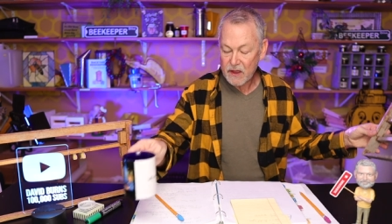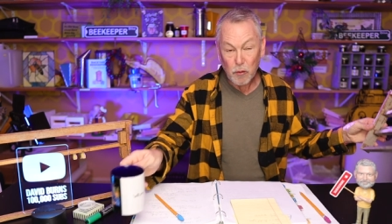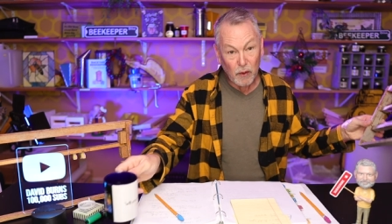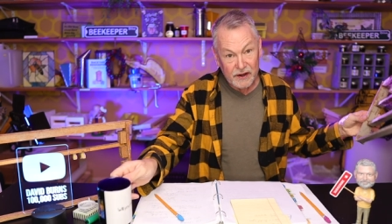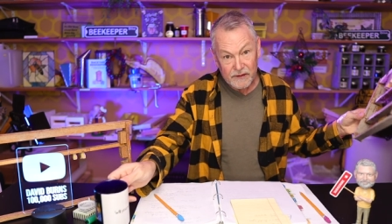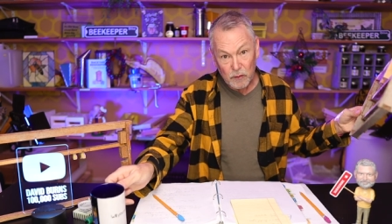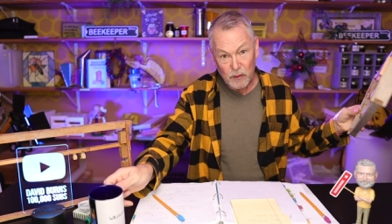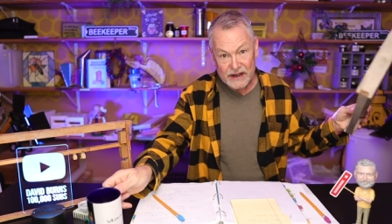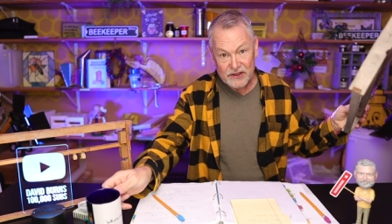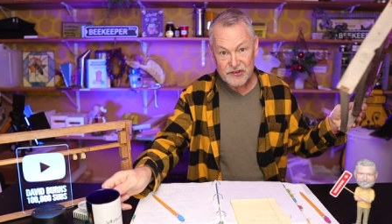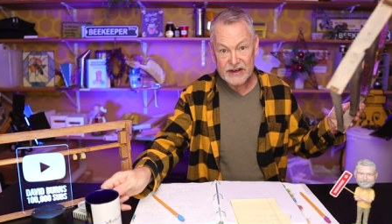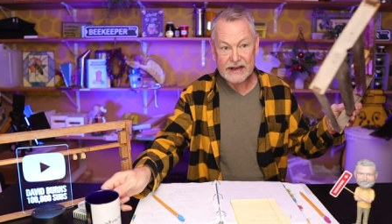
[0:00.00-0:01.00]
One of the
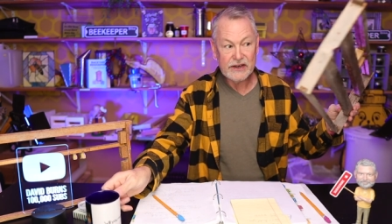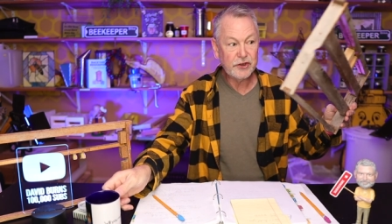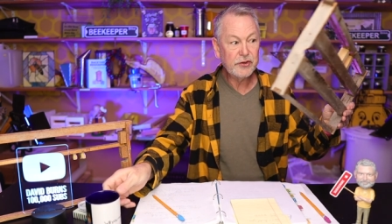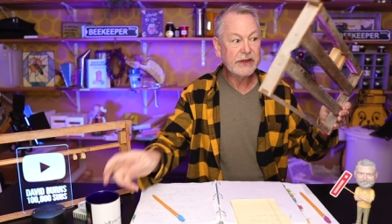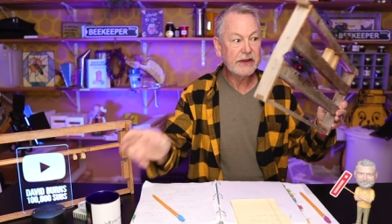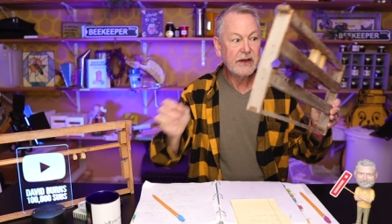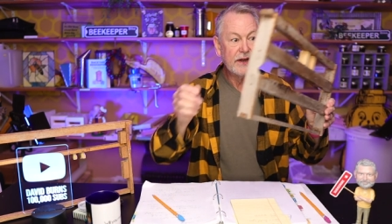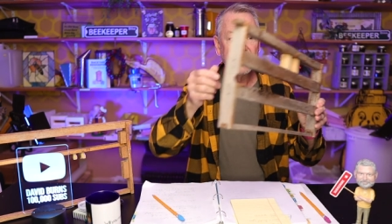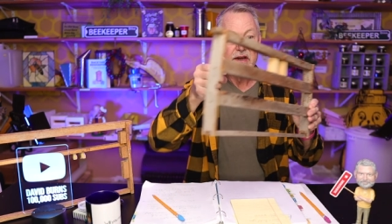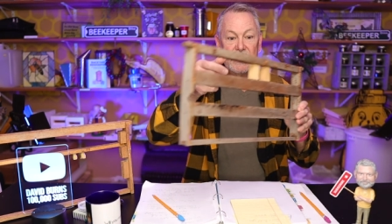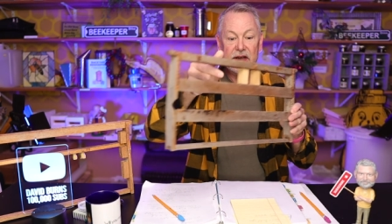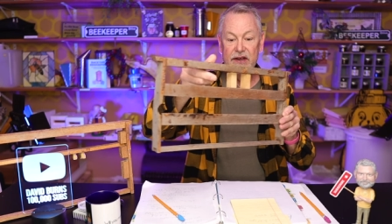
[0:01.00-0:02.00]
ways that I do it
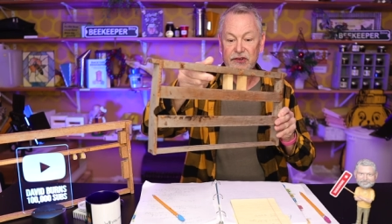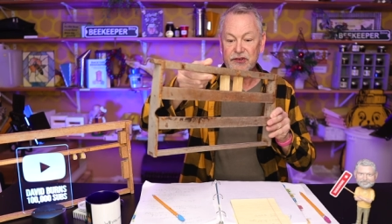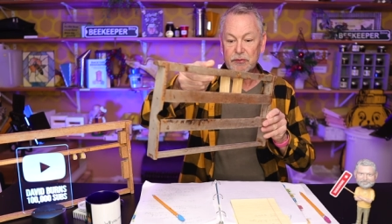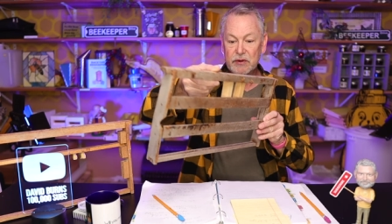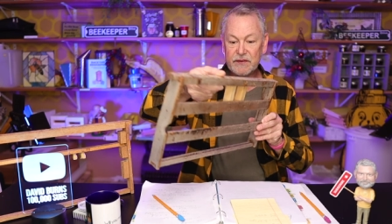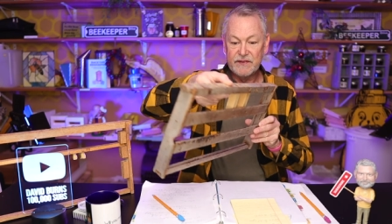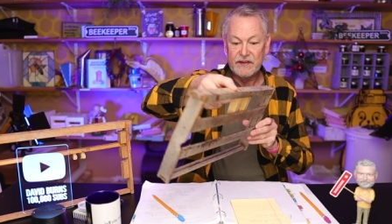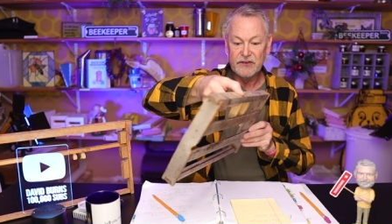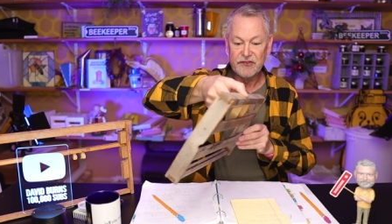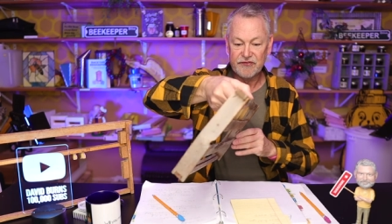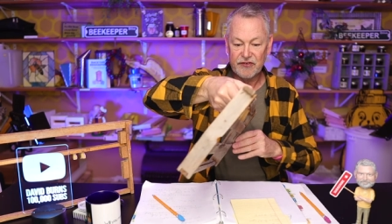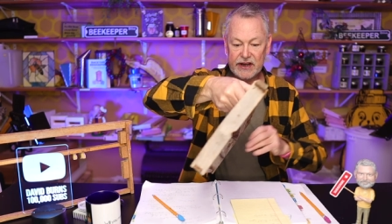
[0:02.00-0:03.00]
is with
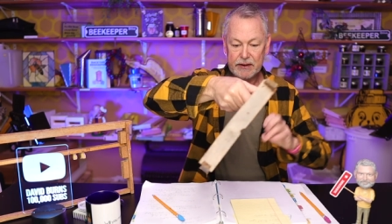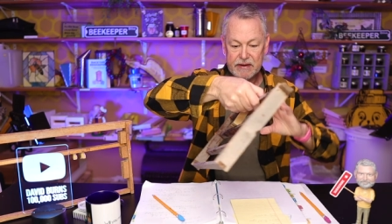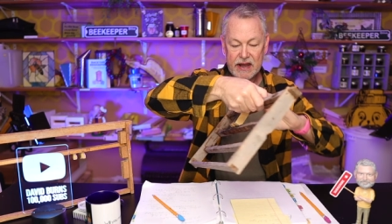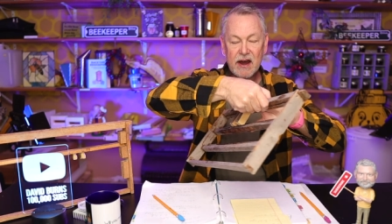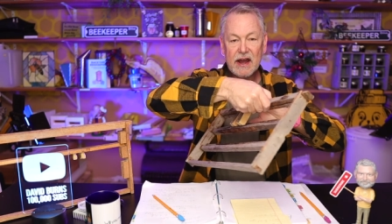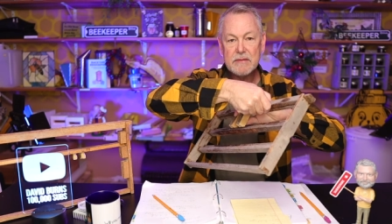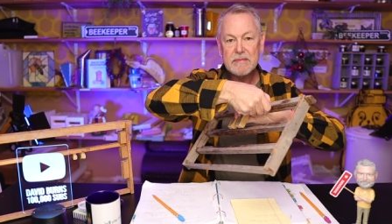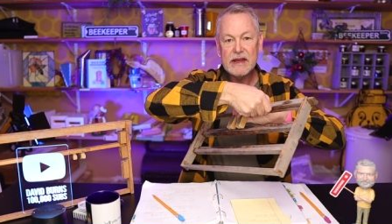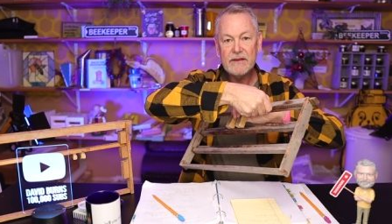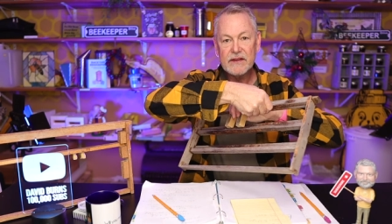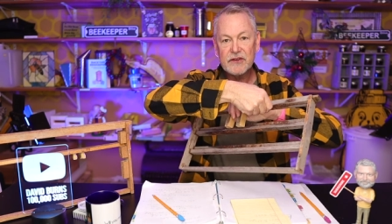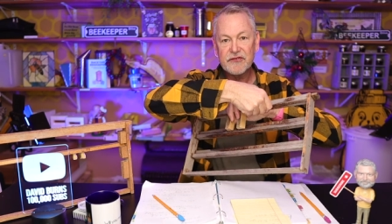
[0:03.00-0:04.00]
this frame. Now I
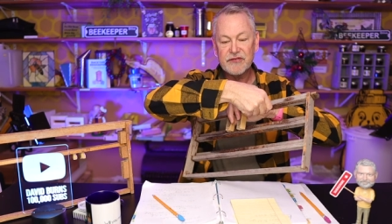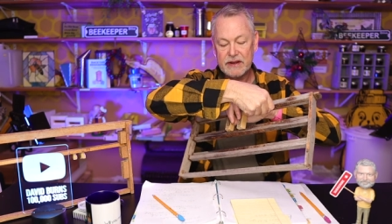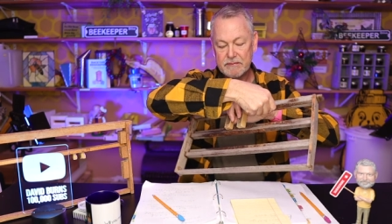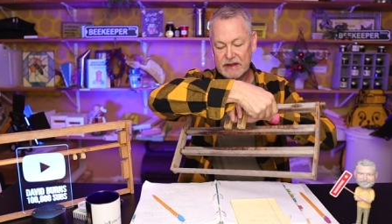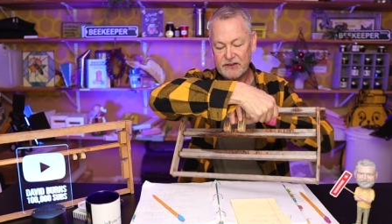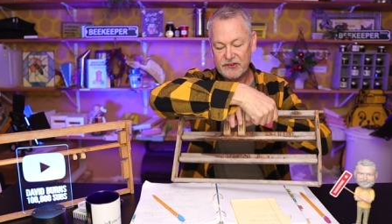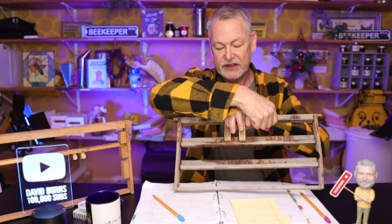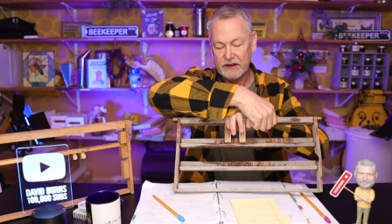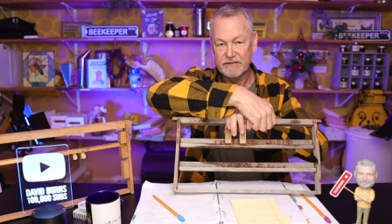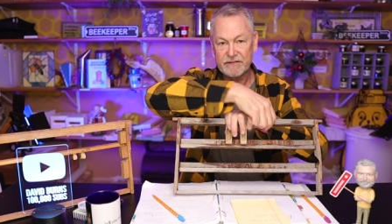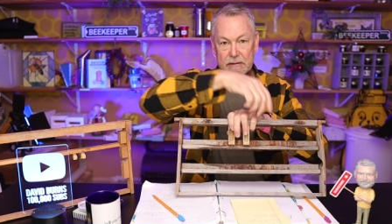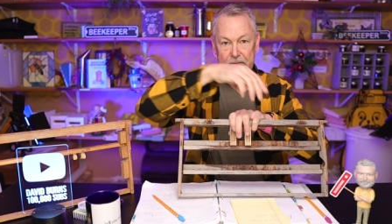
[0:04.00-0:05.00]
made this frame
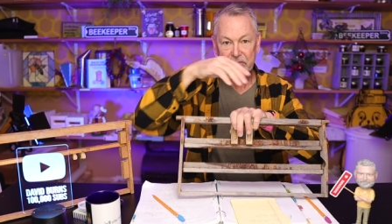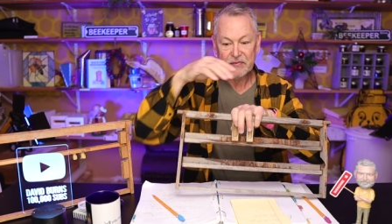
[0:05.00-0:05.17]
myself.